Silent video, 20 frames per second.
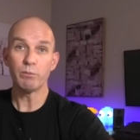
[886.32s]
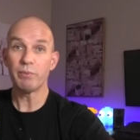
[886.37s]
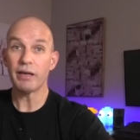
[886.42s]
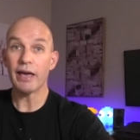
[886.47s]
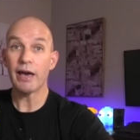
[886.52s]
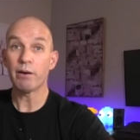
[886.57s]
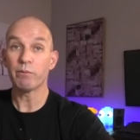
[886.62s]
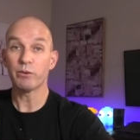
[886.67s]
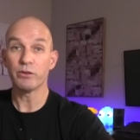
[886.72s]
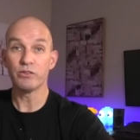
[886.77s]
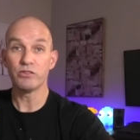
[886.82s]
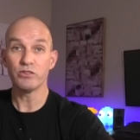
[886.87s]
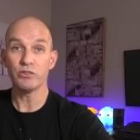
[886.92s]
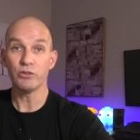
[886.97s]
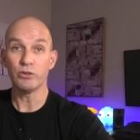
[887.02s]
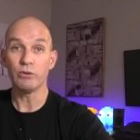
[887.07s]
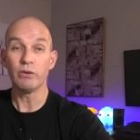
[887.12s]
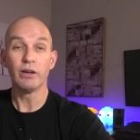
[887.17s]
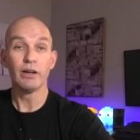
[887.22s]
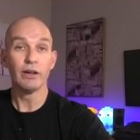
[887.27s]
be able to
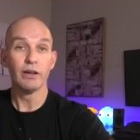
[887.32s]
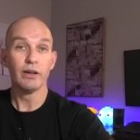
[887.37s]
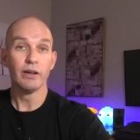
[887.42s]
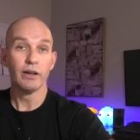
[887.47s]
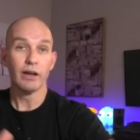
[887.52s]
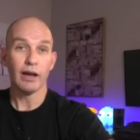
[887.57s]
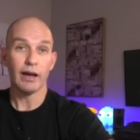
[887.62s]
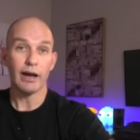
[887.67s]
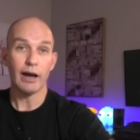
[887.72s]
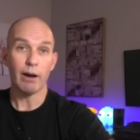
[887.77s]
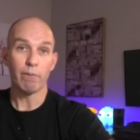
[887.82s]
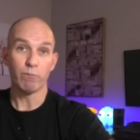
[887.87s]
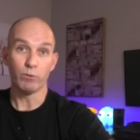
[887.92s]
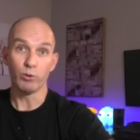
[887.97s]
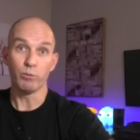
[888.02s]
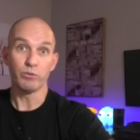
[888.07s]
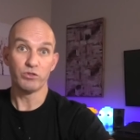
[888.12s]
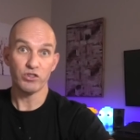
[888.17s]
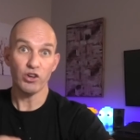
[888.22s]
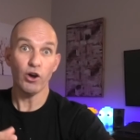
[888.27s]
do, um,
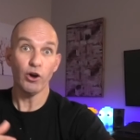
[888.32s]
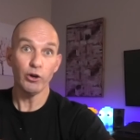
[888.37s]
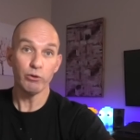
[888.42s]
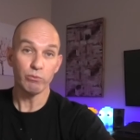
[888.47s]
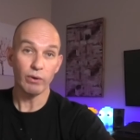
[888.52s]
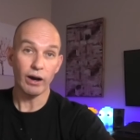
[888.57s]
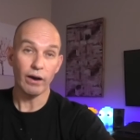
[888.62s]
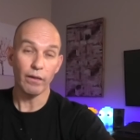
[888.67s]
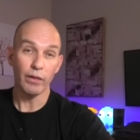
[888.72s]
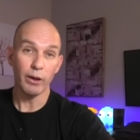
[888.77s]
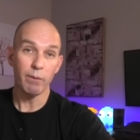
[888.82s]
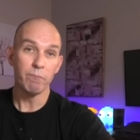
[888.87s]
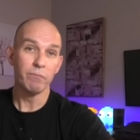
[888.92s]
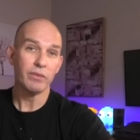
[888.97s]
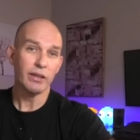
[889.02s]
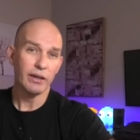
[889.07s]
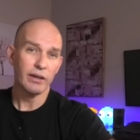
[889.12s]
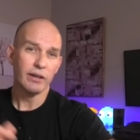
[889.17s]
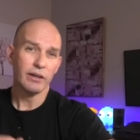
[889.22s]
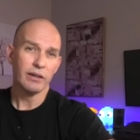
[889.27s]
or tow rather,
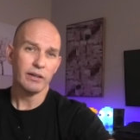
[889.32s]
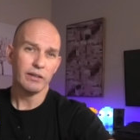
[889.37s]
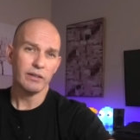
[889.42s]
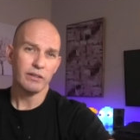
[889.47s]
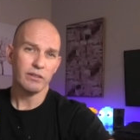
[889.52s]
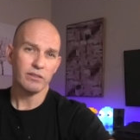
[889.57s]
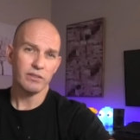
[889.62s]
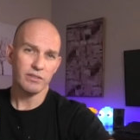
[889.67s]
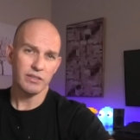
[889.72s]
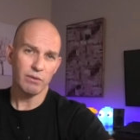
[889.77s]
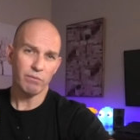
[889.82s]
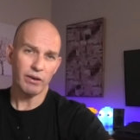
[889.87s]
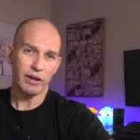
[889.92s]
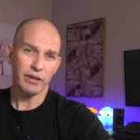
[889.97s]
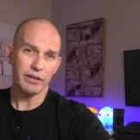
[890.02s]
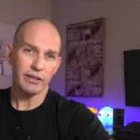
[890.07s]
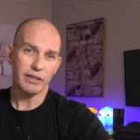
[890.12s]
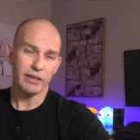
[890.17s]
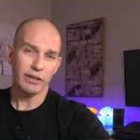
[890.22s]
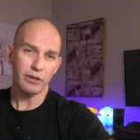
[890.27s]

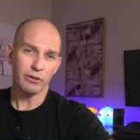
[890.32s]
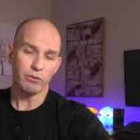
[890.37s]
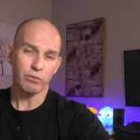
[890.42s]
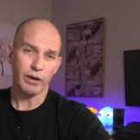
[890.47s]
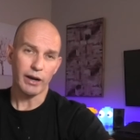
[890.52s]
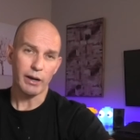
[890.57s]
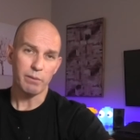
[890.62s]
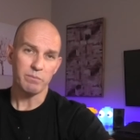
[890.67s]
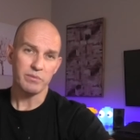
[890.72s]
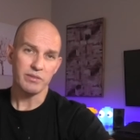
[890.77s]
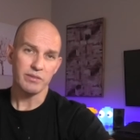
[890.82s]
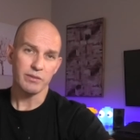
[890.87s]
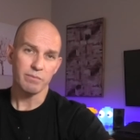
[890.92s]
700 kilograms.